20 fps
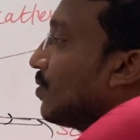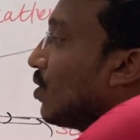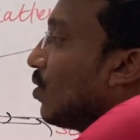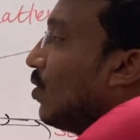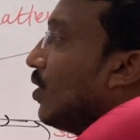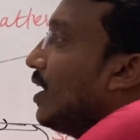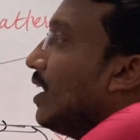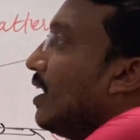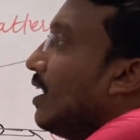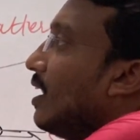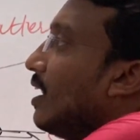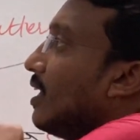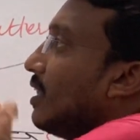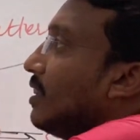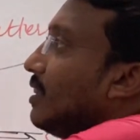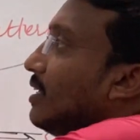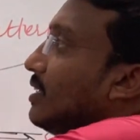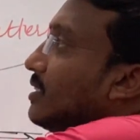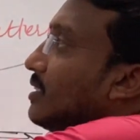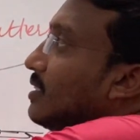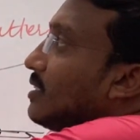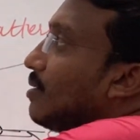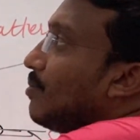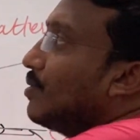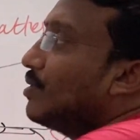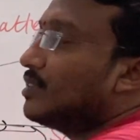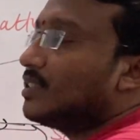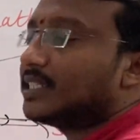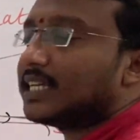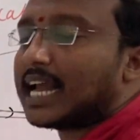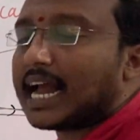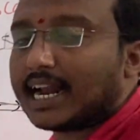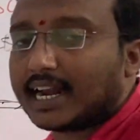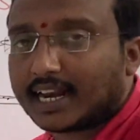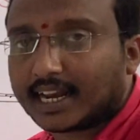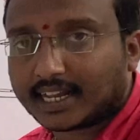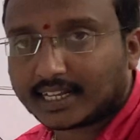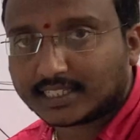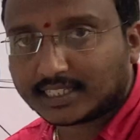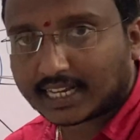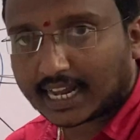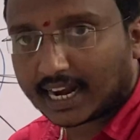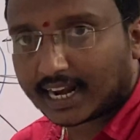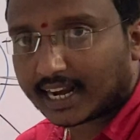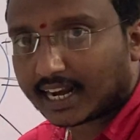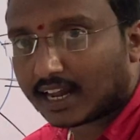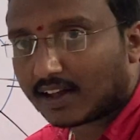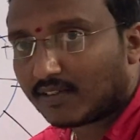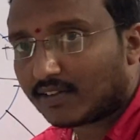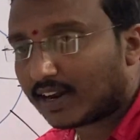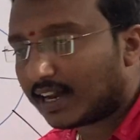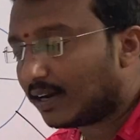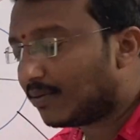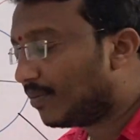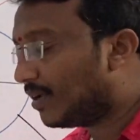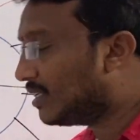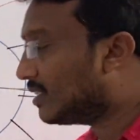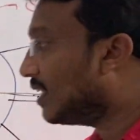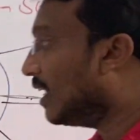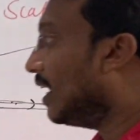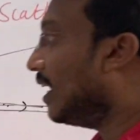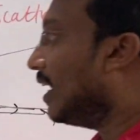Got it? This is about scattering. Scattering of light means